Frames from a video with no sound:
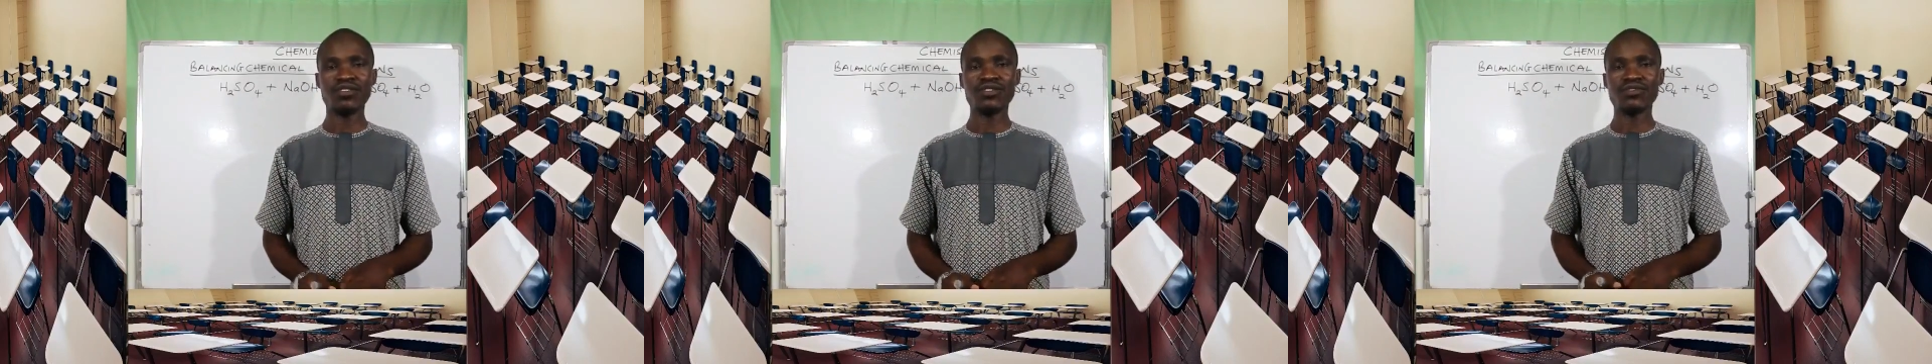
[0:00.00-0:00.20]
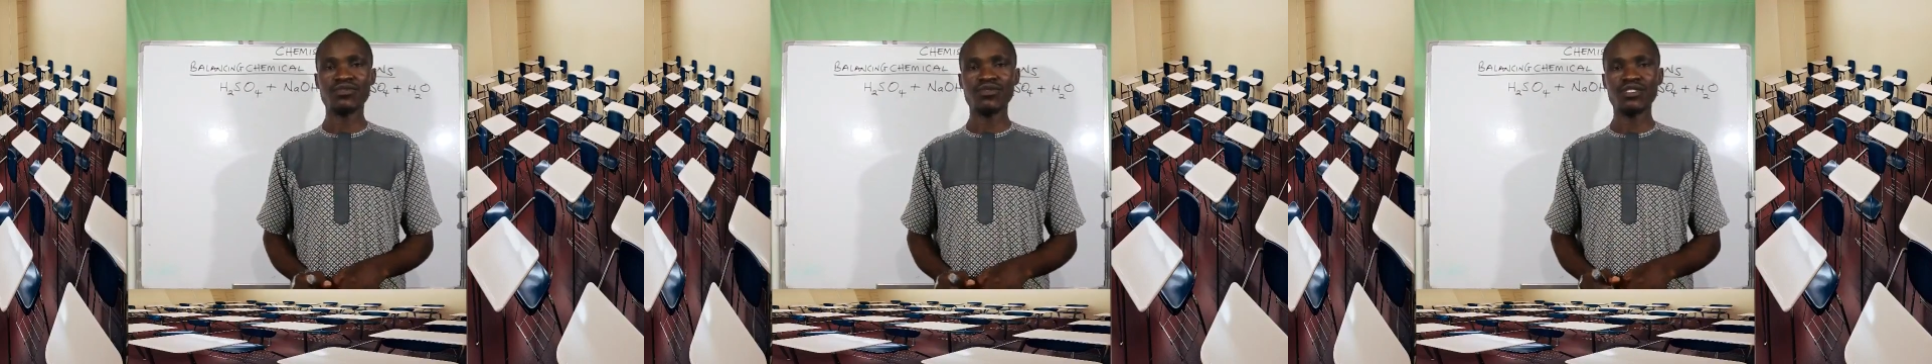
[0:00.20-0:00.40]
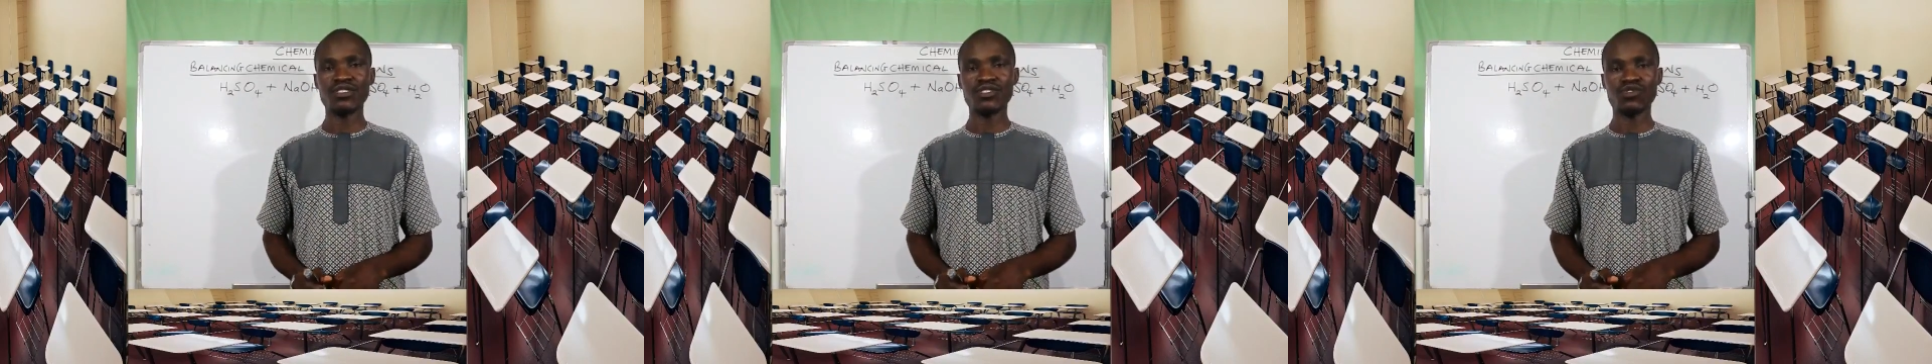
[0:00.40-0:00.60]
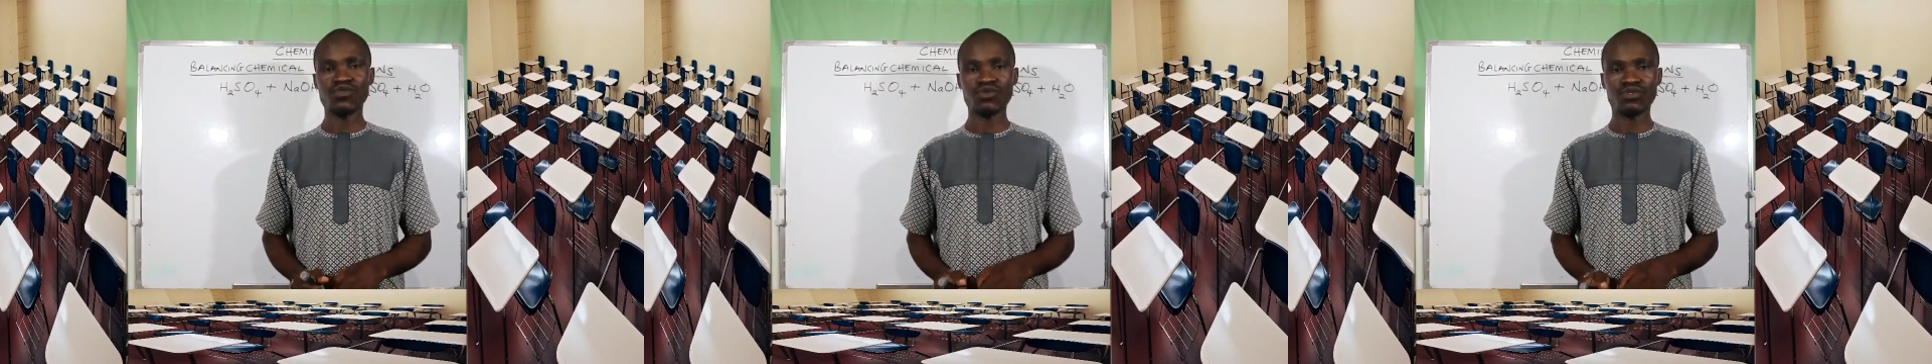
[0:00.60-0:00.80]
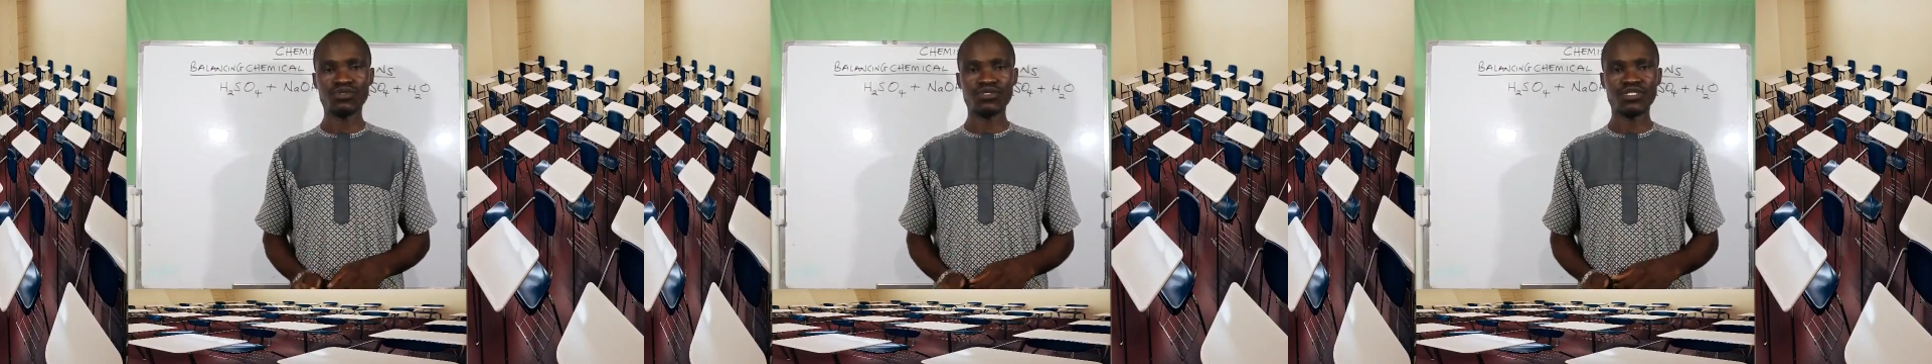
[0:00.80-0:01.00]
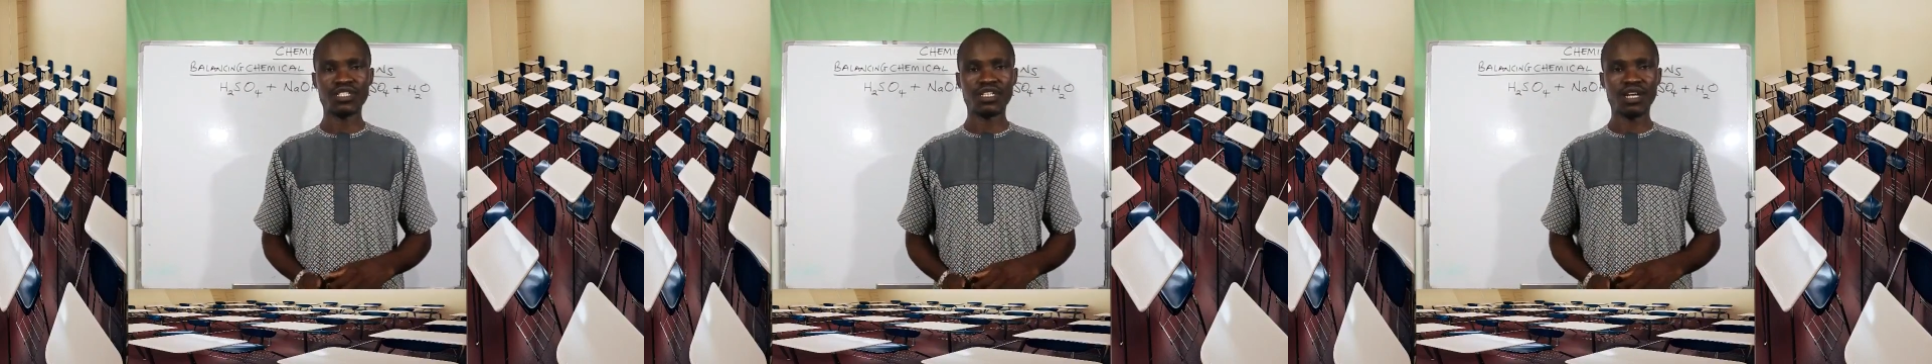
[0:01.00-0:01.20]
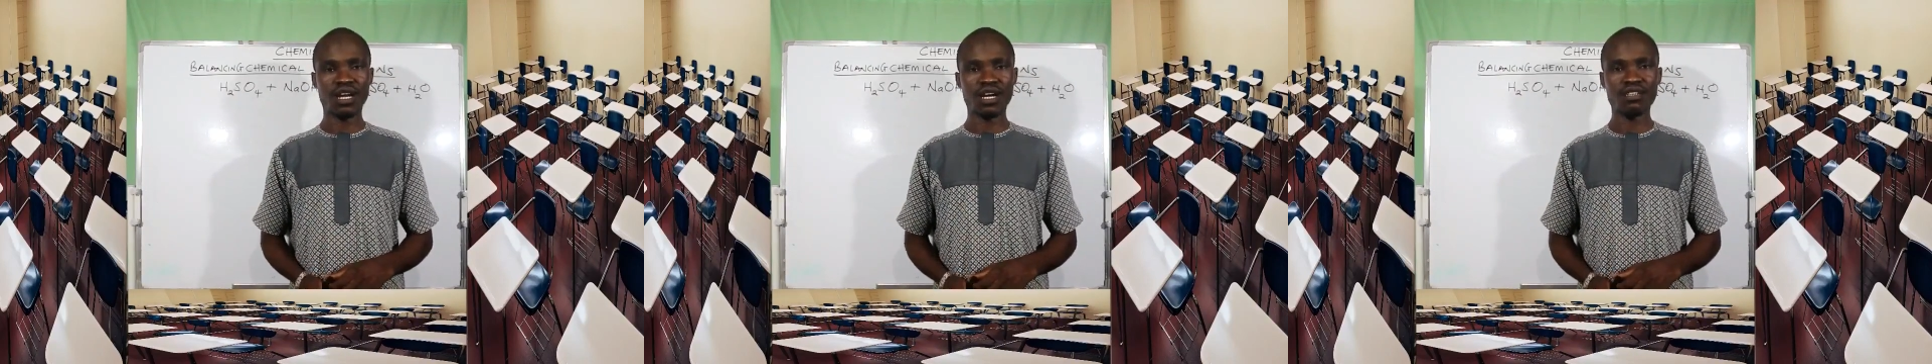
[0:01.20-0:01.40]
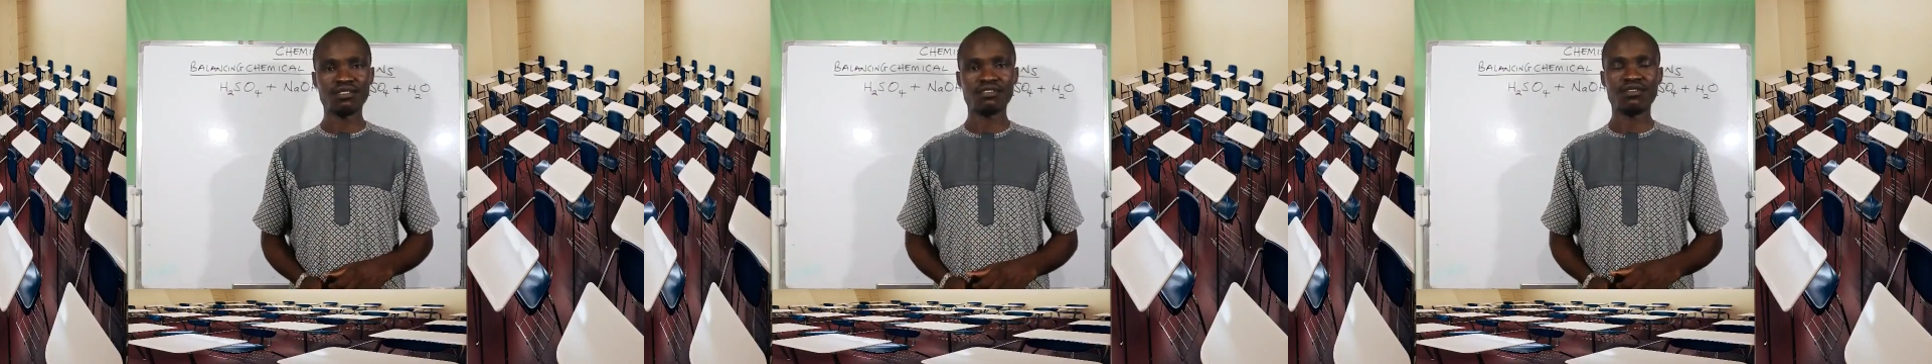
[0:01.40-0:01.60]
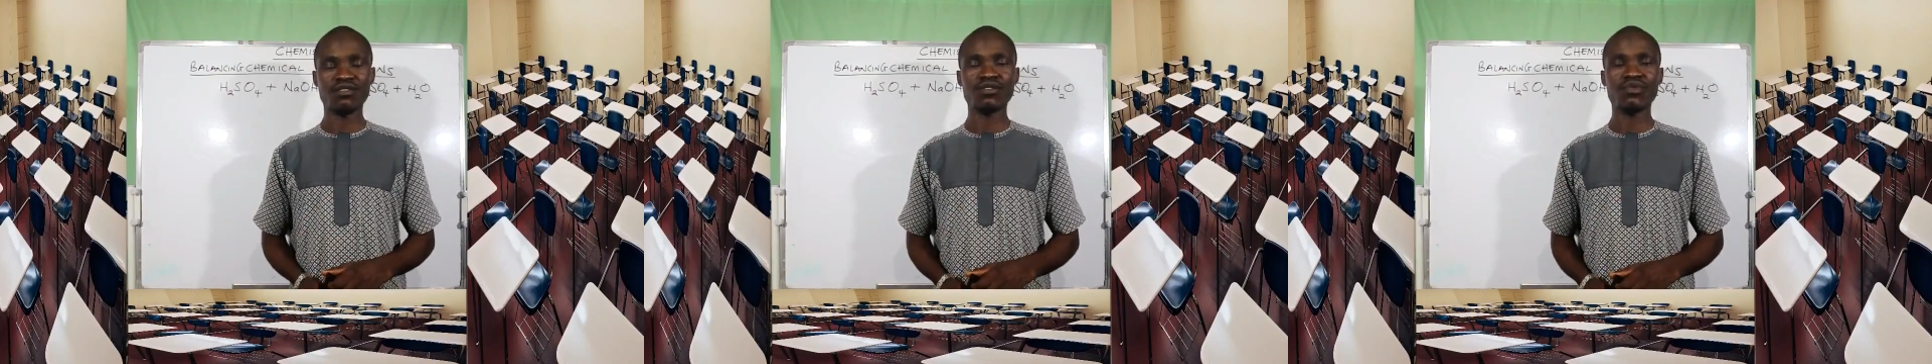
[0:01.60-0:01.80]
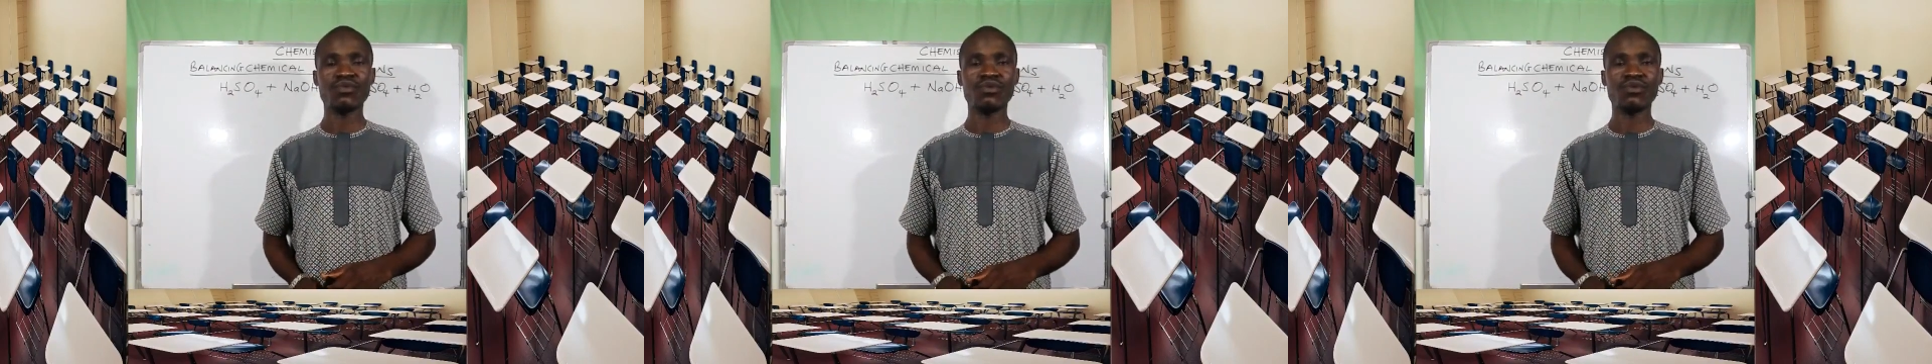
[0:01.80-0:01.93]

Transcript: So in this tutorial class,